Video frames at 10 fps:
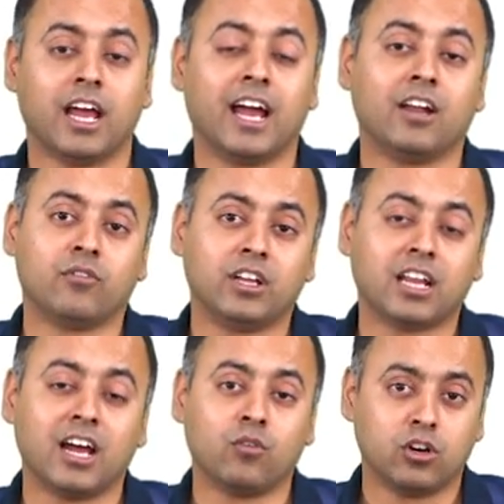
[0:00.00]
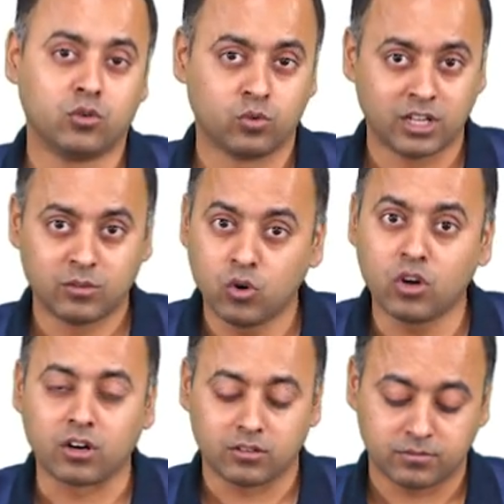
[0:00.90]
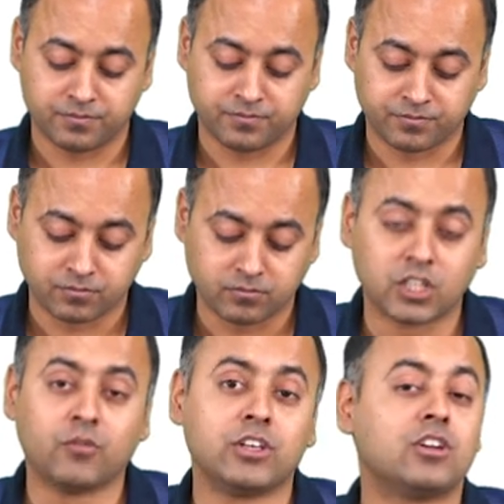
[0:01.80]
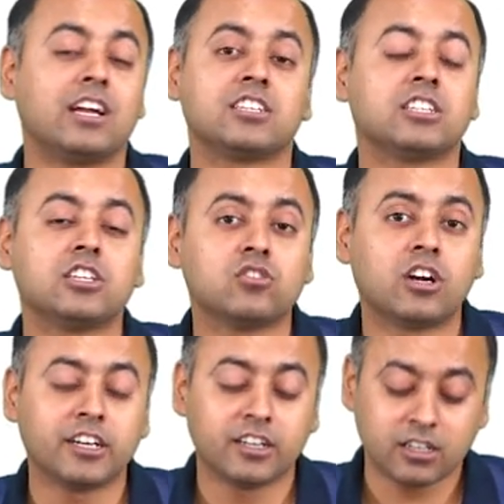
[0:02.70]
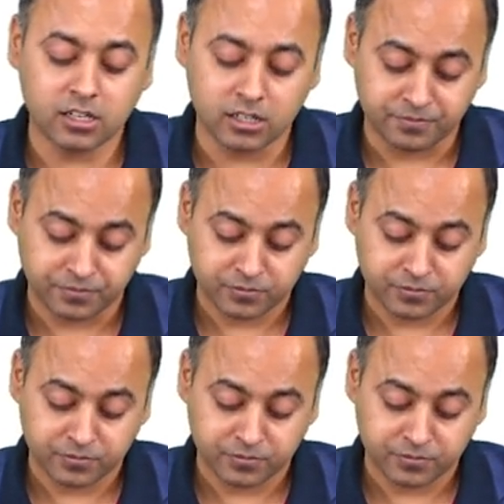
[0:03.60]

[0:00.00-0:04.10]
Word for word: and when I want to run more, vasodilatation has not yet occurred.